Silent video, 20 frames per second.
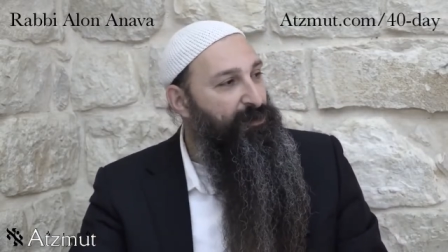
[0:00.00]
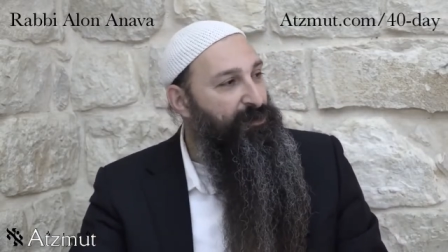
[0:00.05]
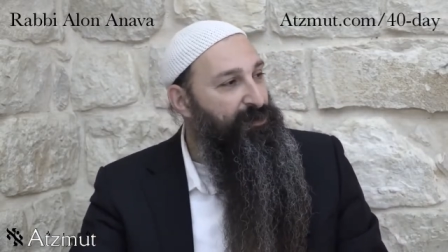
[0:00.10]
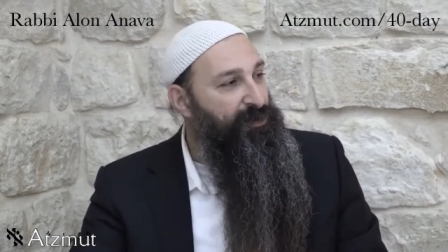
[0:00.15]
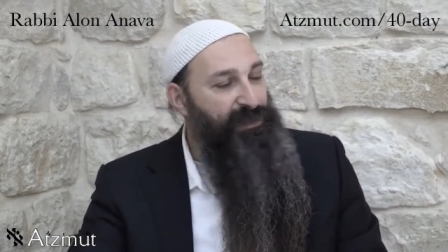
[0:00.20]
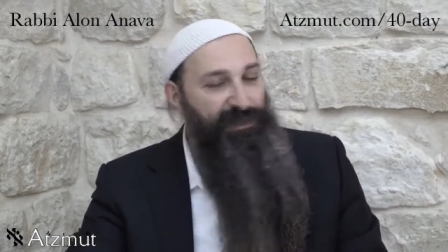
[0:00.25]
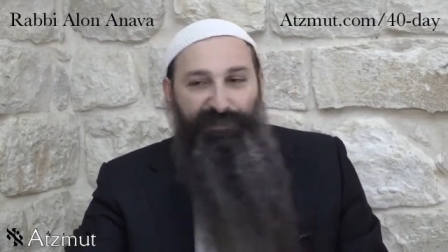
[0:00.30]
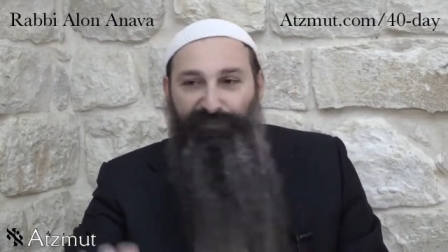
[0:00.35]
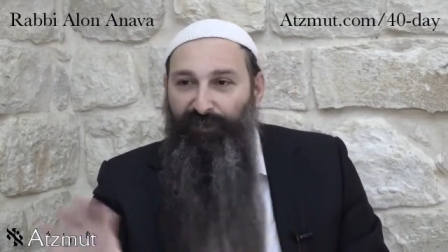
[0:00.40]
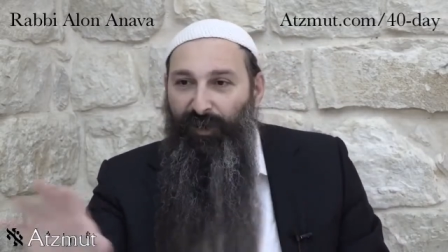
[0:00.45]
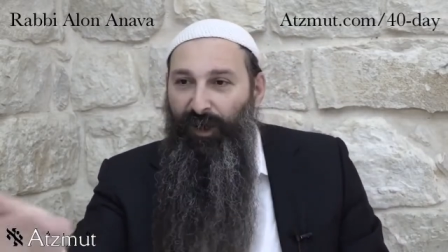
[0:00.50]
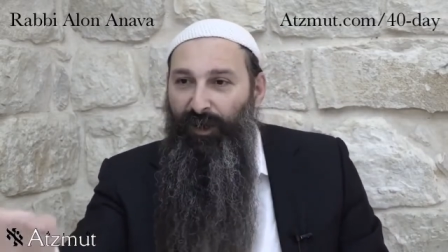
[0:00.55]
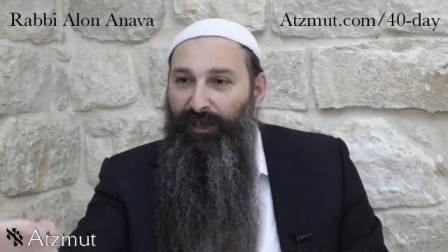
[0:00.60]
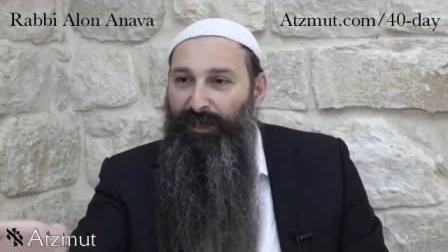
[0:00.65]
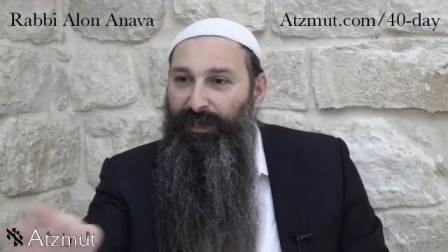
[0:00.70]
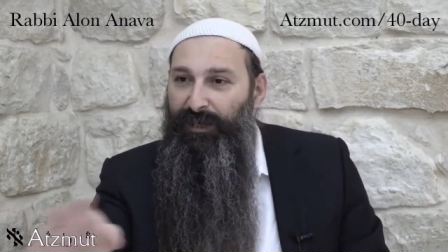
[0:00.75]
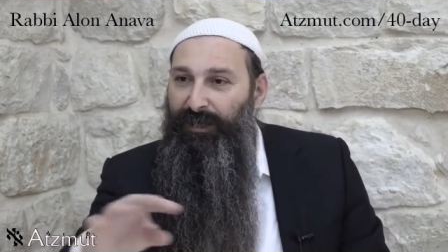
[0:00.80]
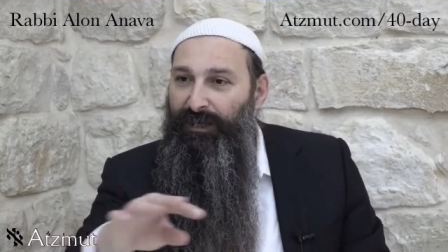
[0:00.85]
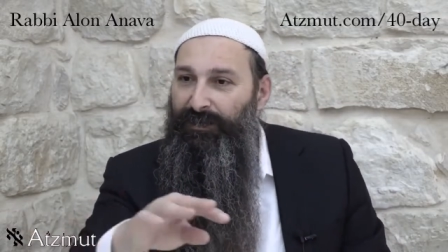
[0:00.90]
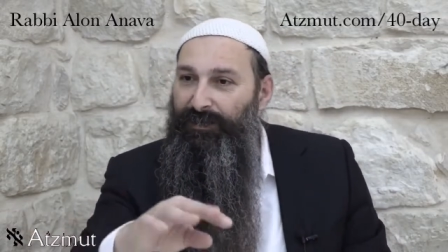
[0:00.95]
He's
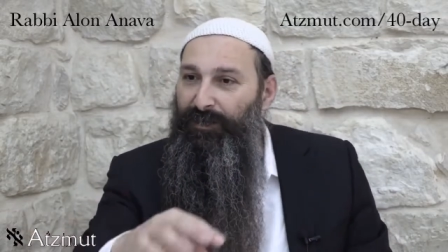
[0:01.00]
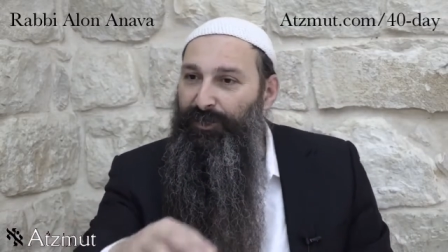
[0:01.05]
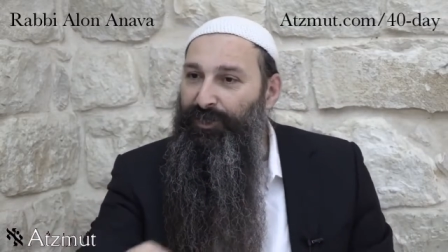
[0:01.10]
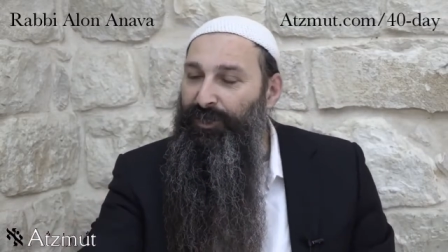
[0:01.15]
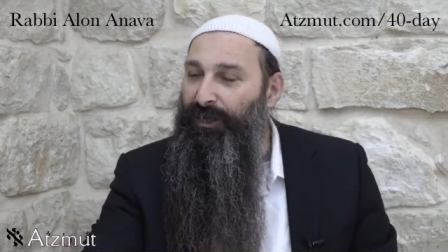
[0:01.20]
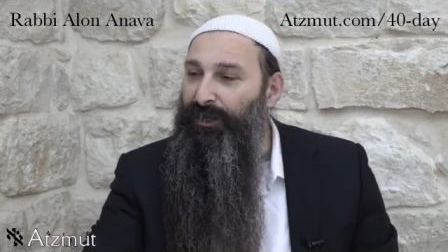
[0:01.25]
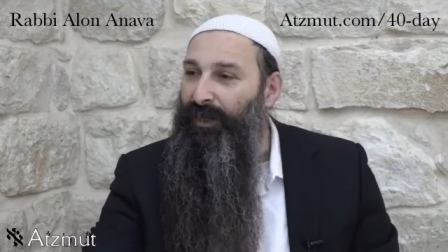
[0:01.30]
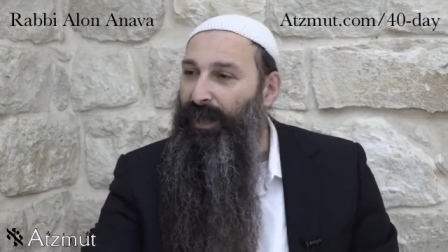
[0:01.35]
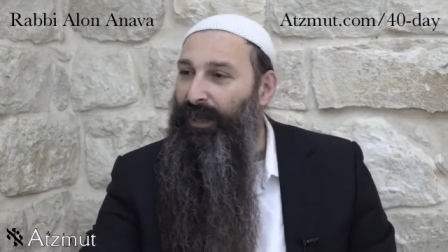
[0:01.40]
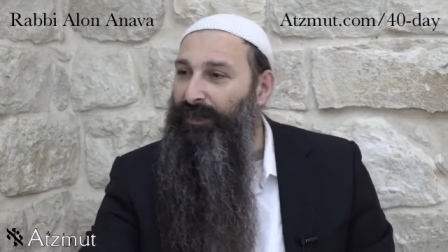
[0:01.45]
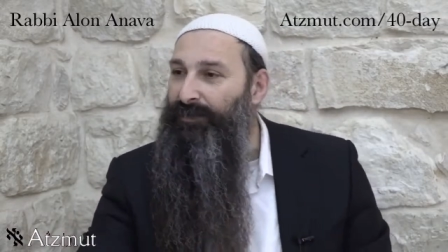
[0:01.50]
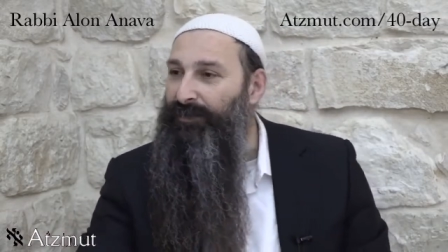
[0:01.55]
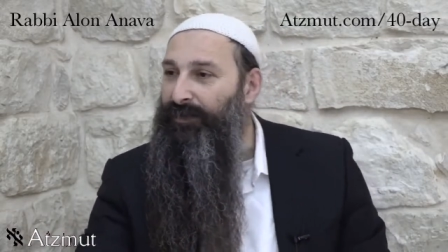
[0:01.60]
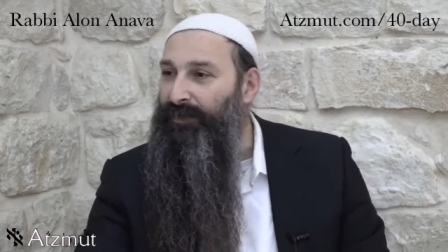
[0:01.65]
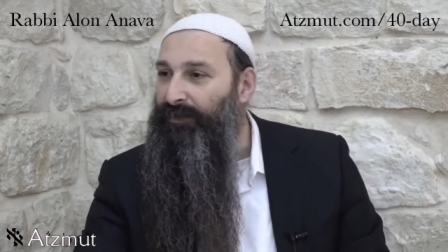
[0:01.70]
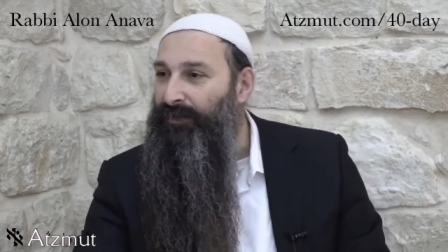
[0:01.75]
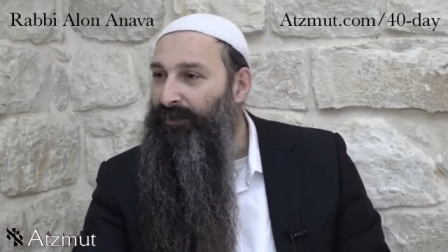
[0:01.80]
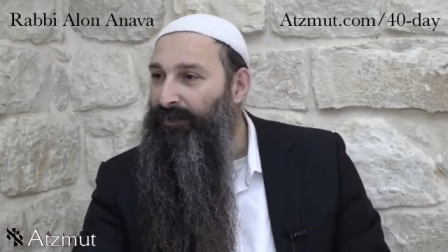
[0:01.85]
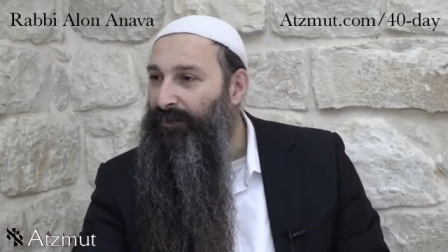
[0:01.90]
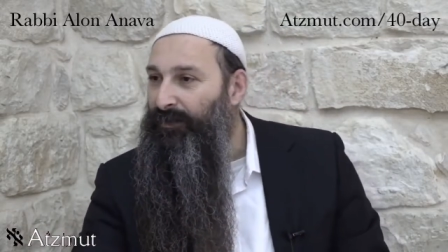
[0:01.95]
Fardi, he's
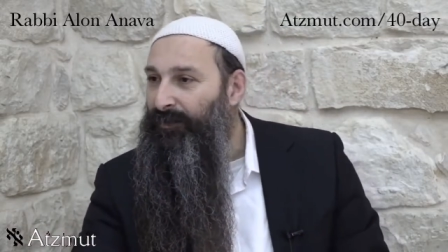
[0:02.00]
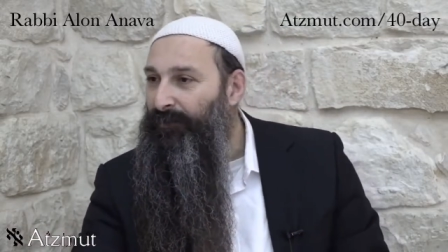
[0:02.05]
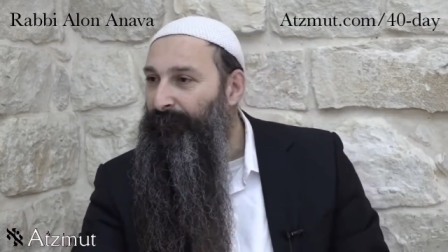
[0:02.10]
Ashkenazi.